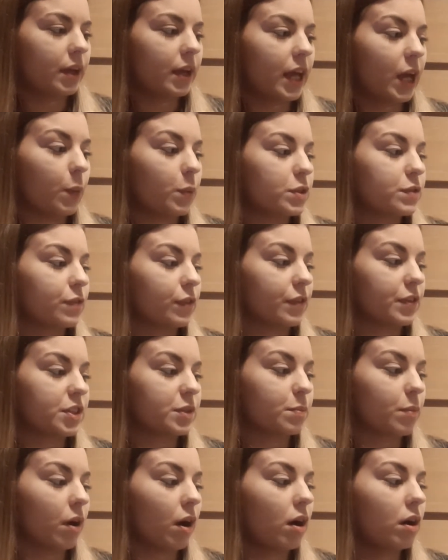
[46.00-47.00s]
It was full of
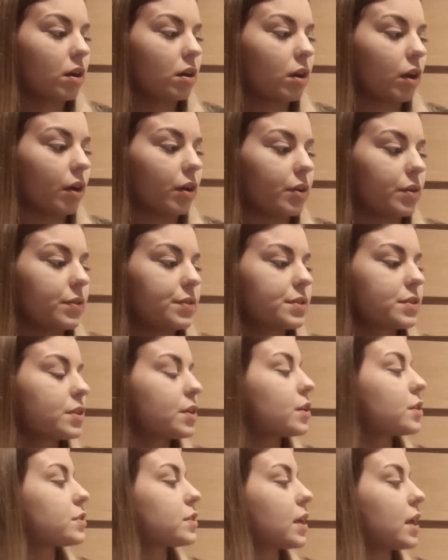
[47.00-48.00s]
smart clothes,
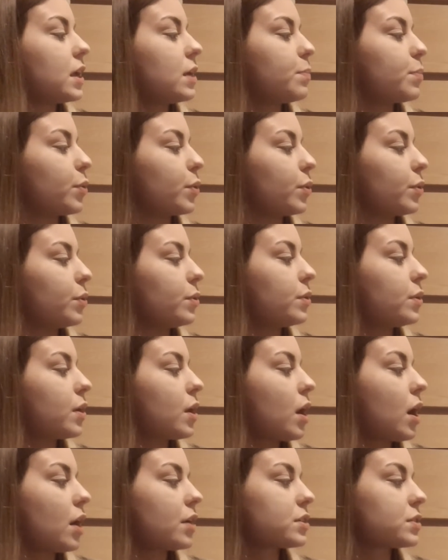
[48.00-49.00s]
so he bought
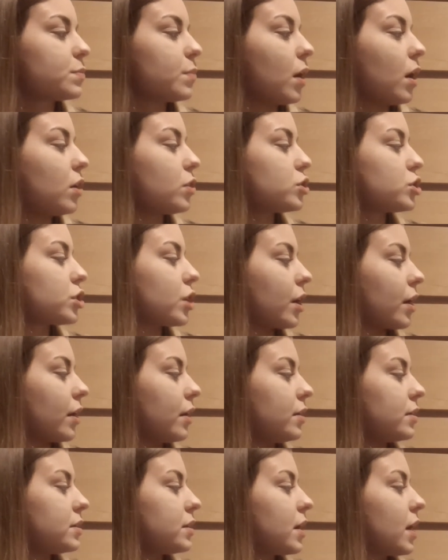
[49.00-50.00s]
a smart
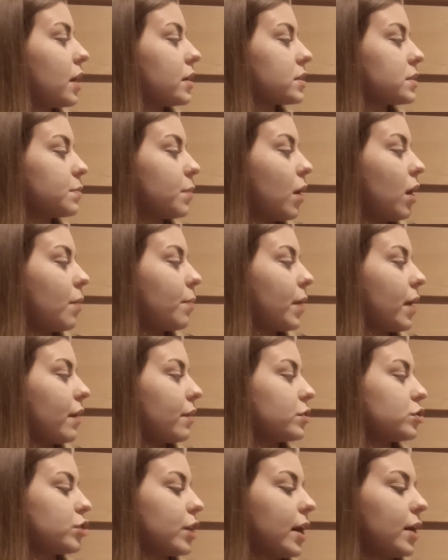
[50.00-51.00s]
shirt, a smart pair
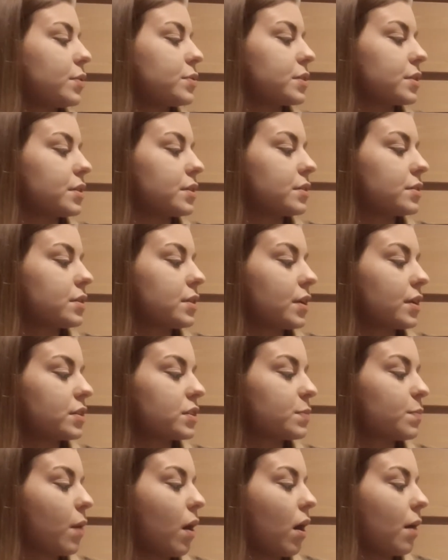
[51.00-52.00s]
of trousers, a
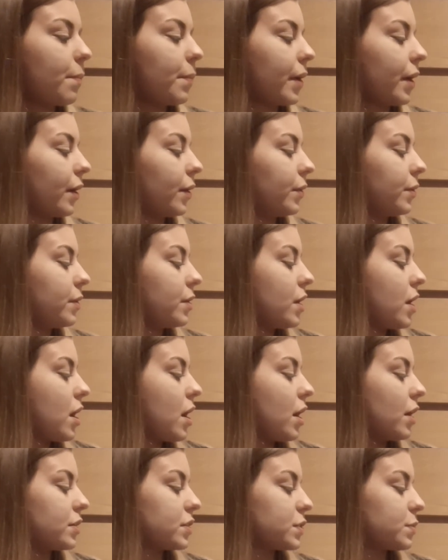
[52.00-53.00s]
smart belt,
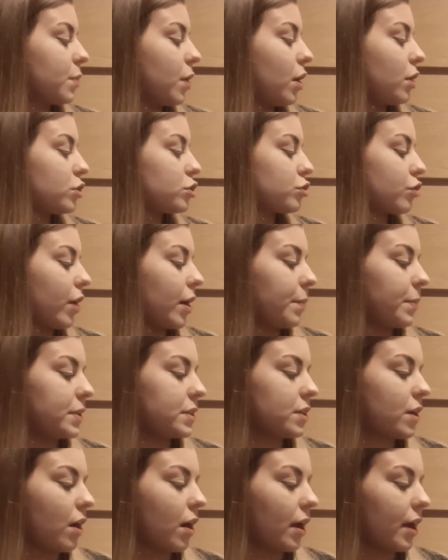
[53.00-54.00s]
a smart stripy
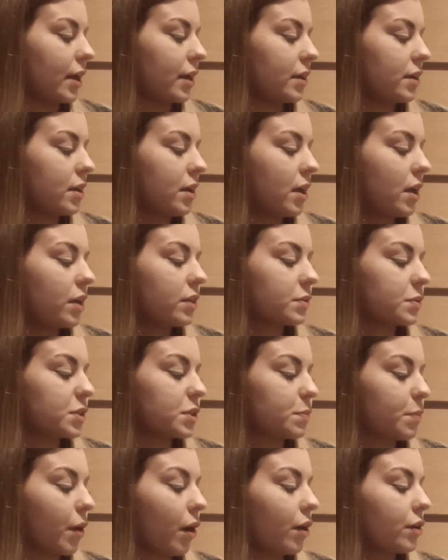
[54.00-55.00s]
tie, some
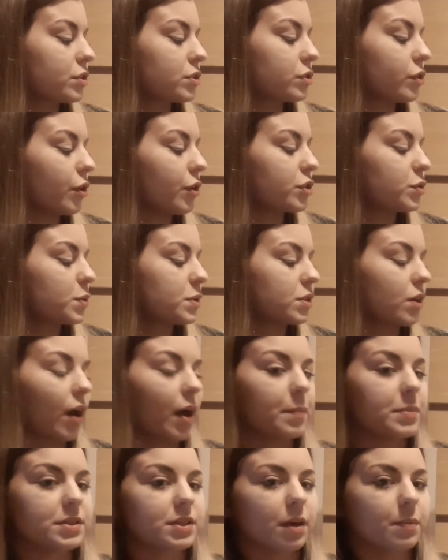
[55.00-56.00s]
smart socks with
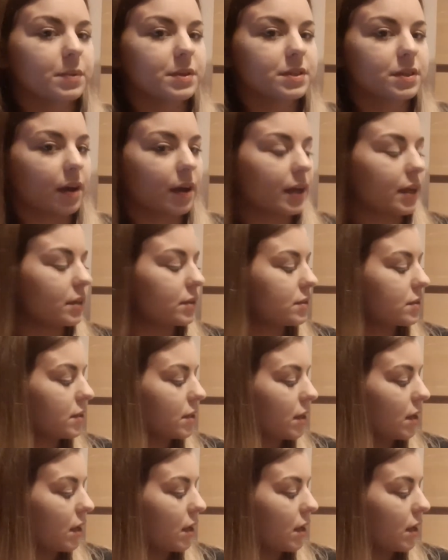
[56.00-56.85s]
diamonds up the sides,